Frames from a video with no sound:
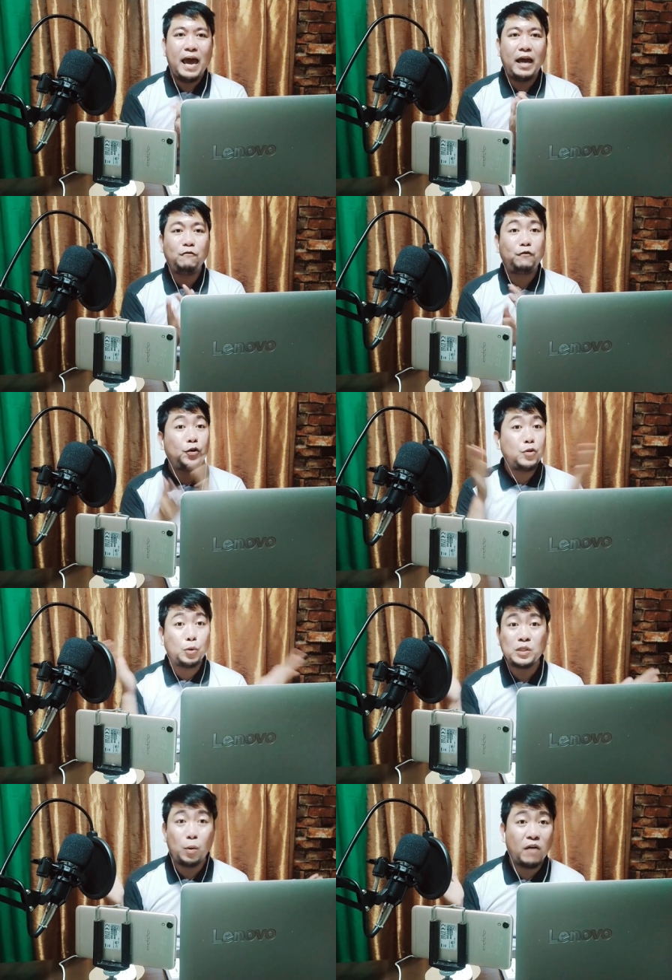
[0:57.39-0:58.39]
And for
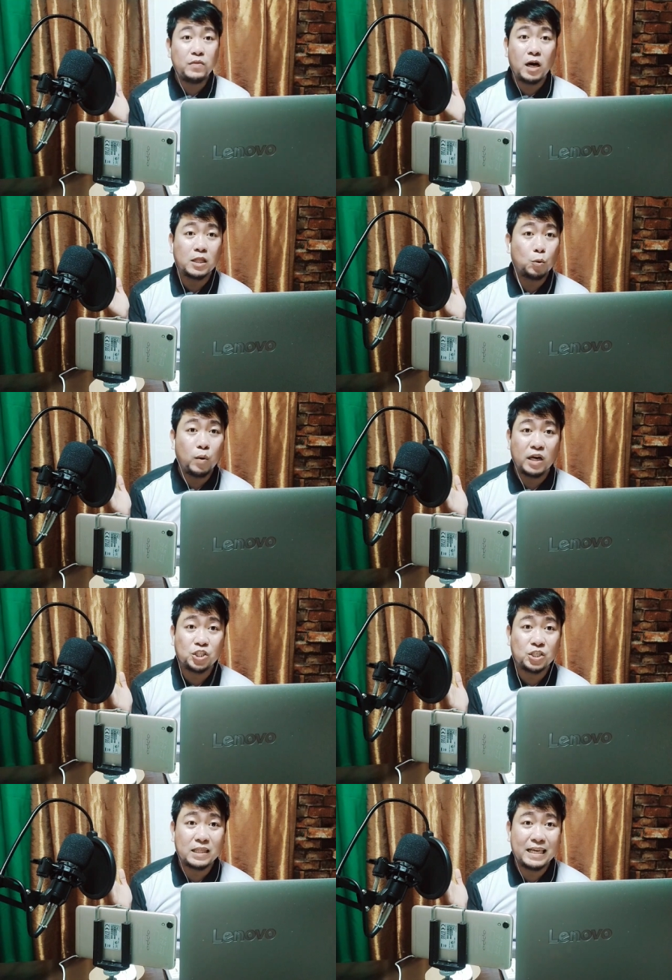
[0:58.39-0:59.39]
those who have not
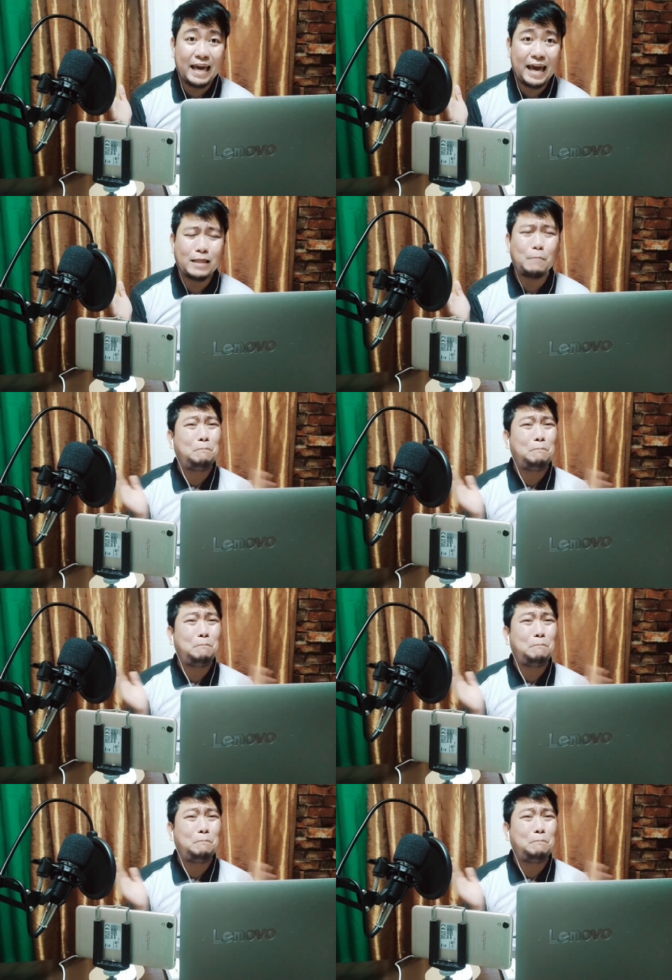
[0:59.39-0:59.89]
watched it yet,